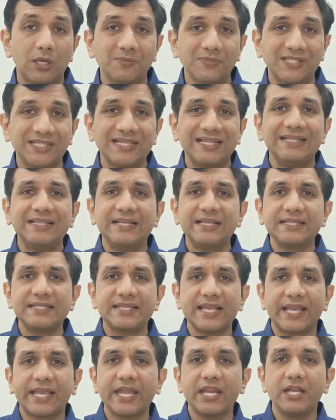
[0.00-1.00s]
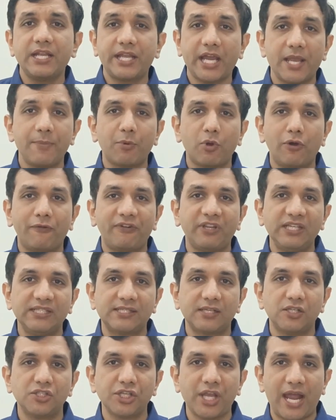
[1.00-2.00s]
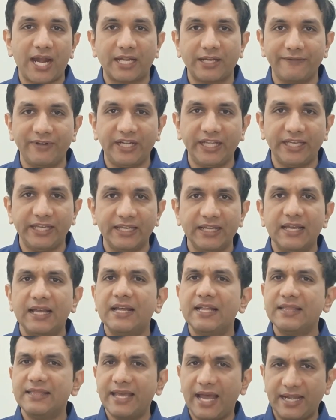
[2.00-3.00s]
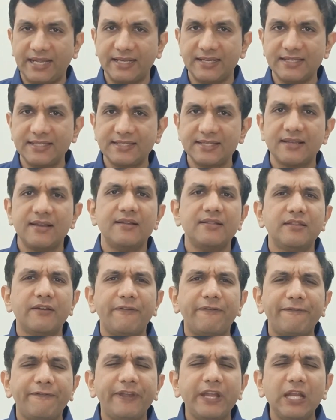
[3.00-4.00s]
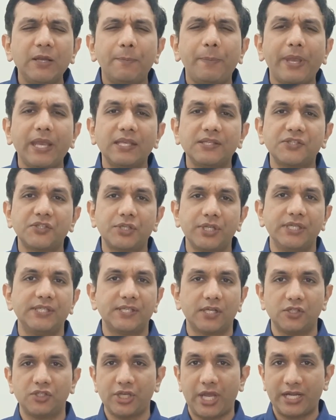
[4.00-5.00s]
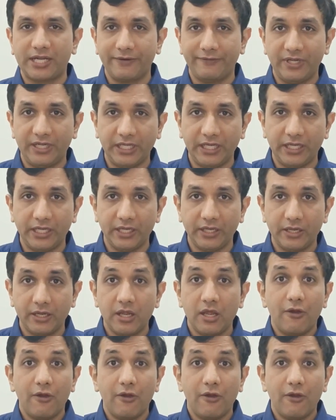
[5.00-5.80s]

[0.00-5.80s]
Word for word: comes the second type of research activity, that is the field-based research activity.